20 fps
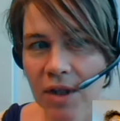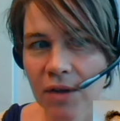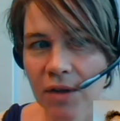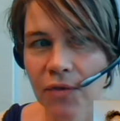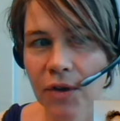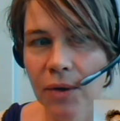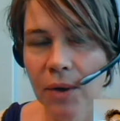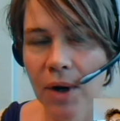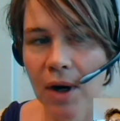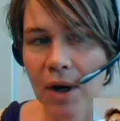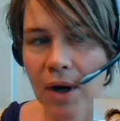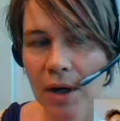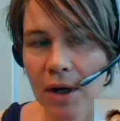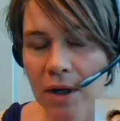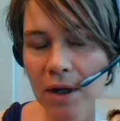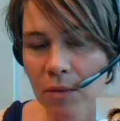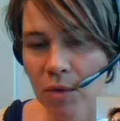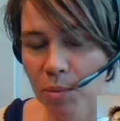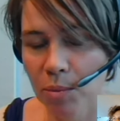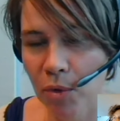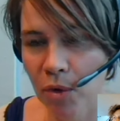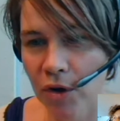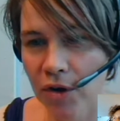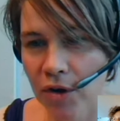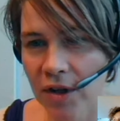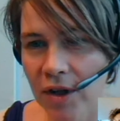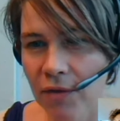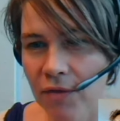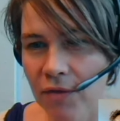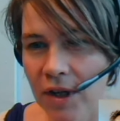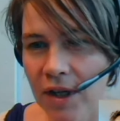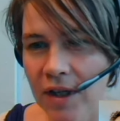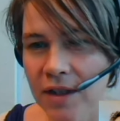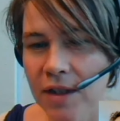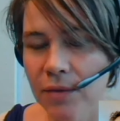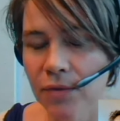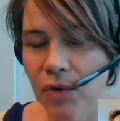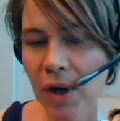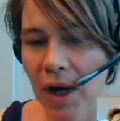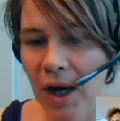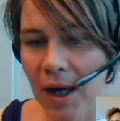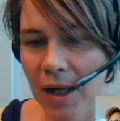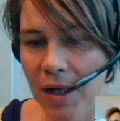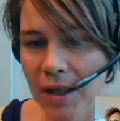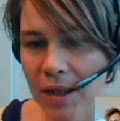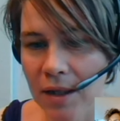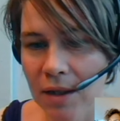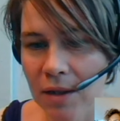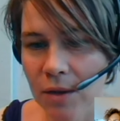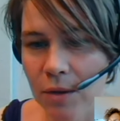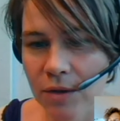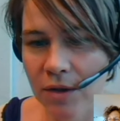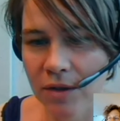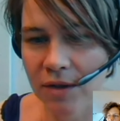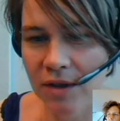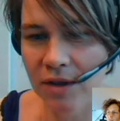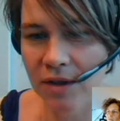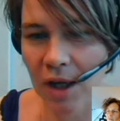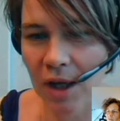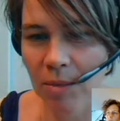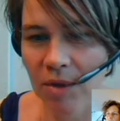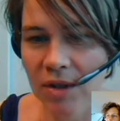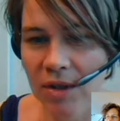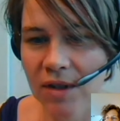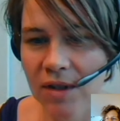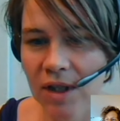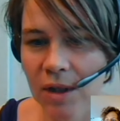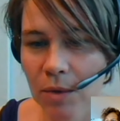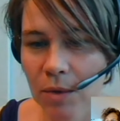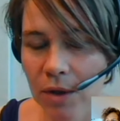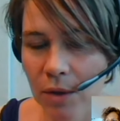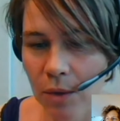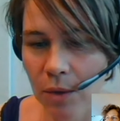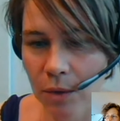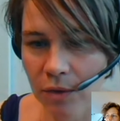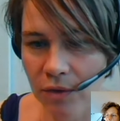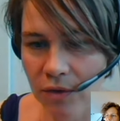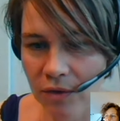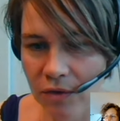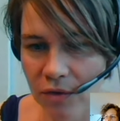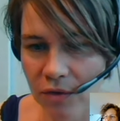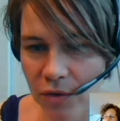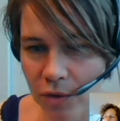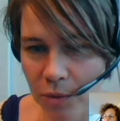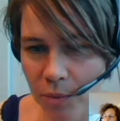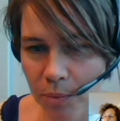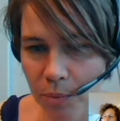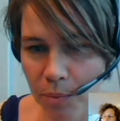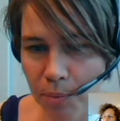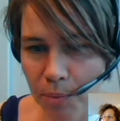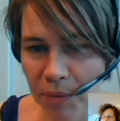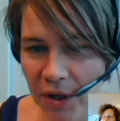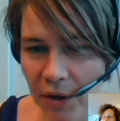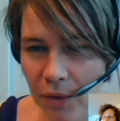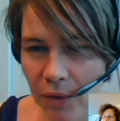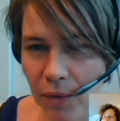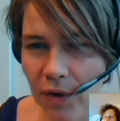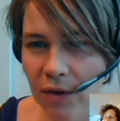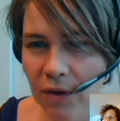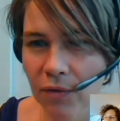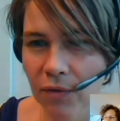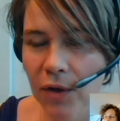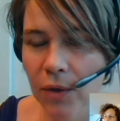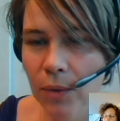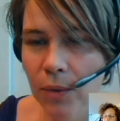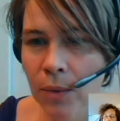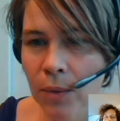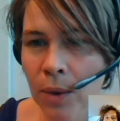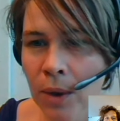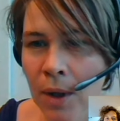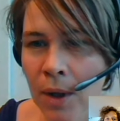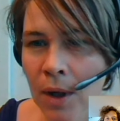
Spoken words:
If you are in the reporting phase, if you hand in those assignments, they will go through peer review.